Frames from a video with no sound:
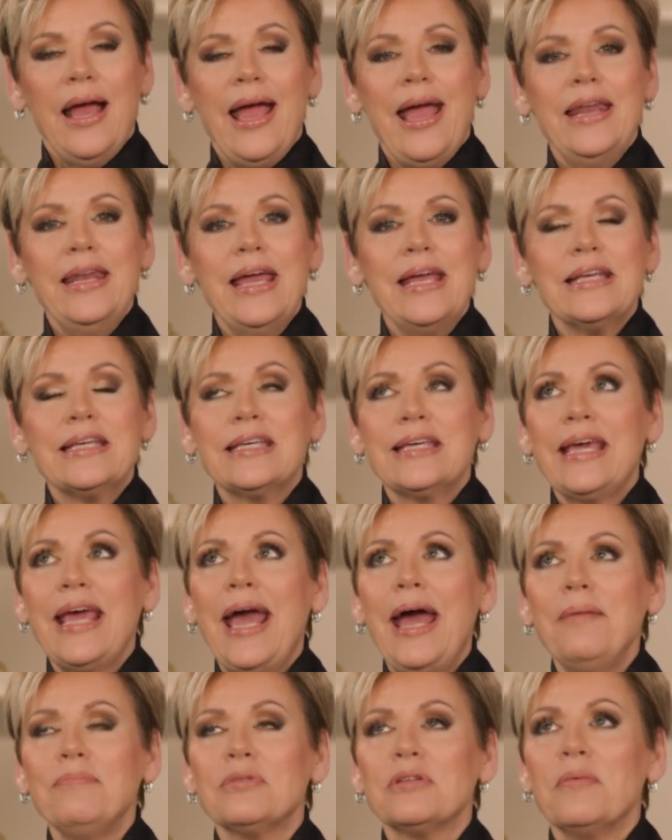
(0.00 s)
And it
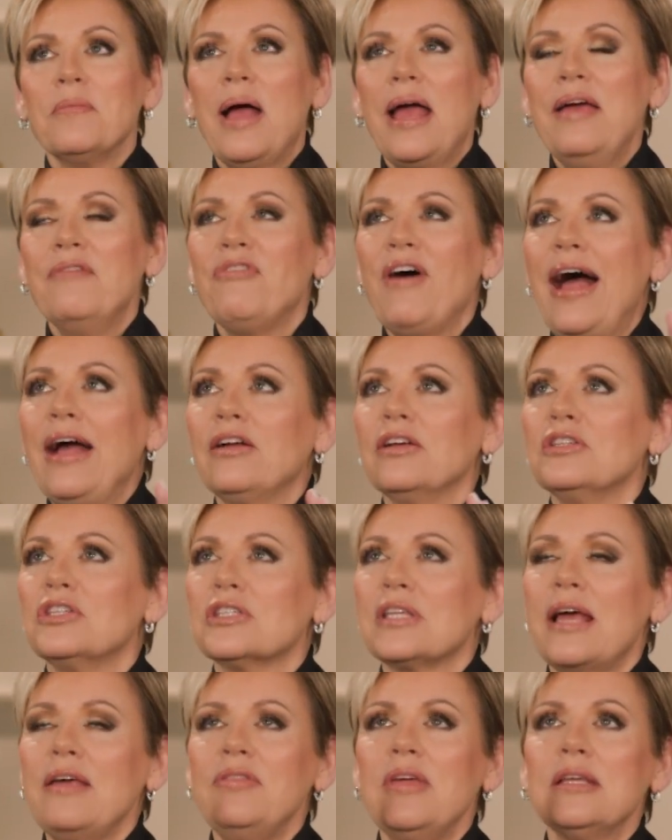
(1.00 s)
kept, if I could
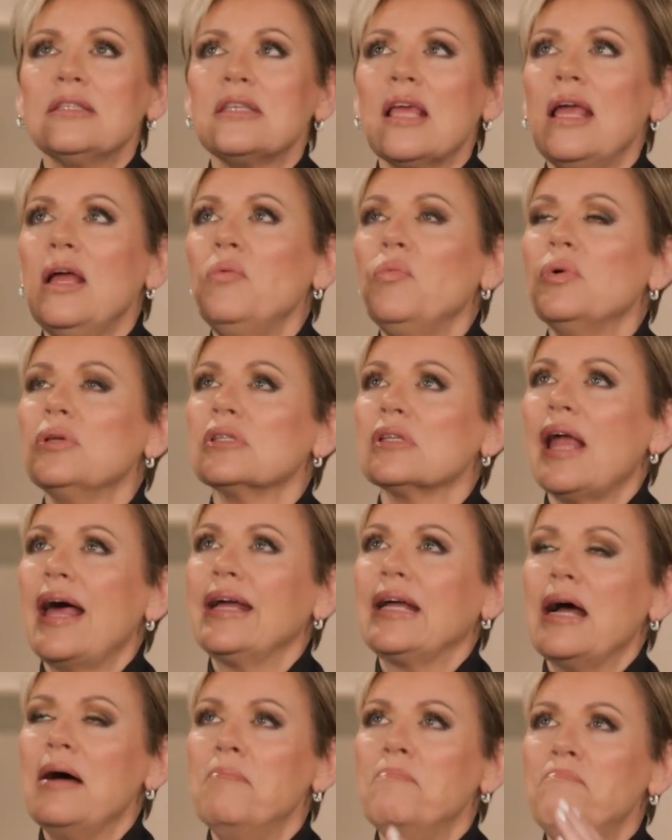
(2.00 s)
say this, it was
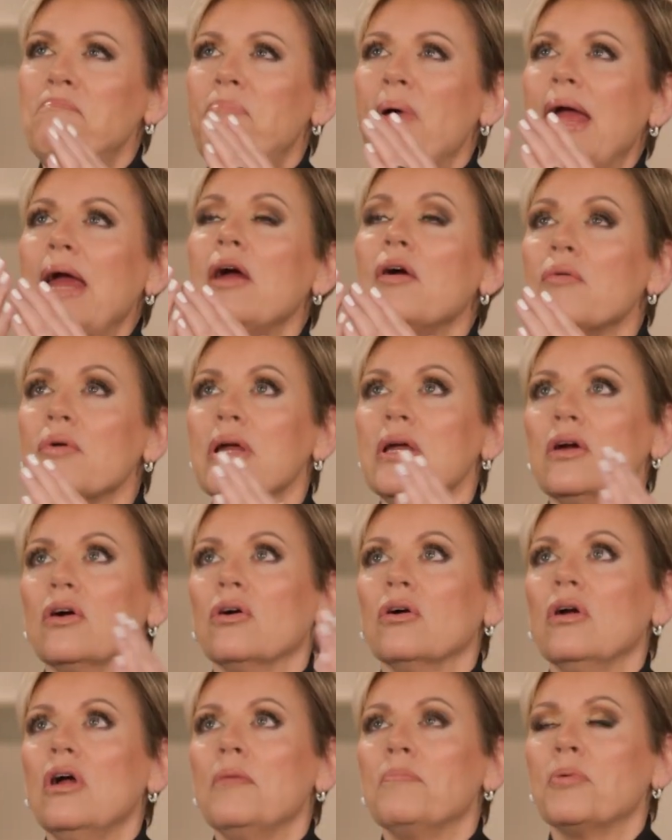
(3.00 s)
like a
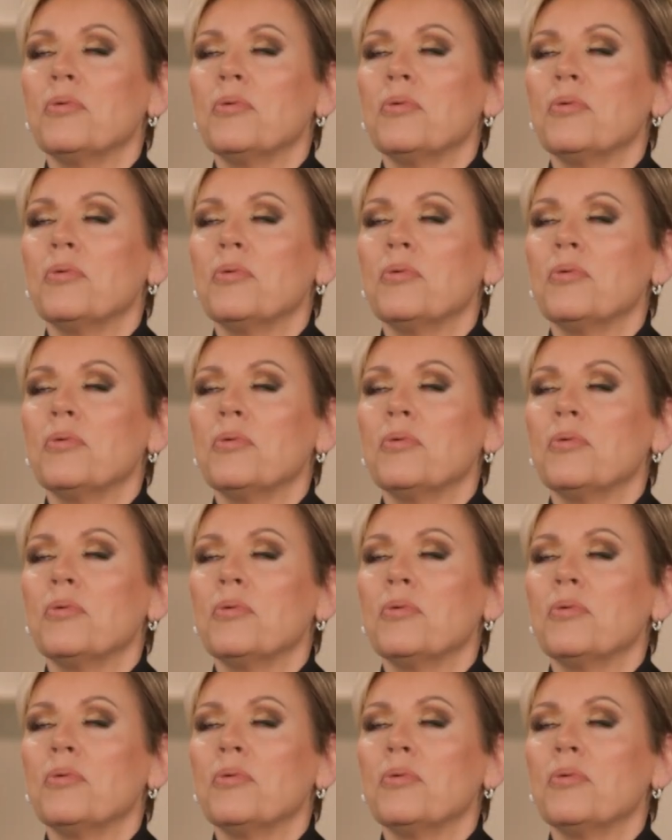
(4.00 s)
barrier, a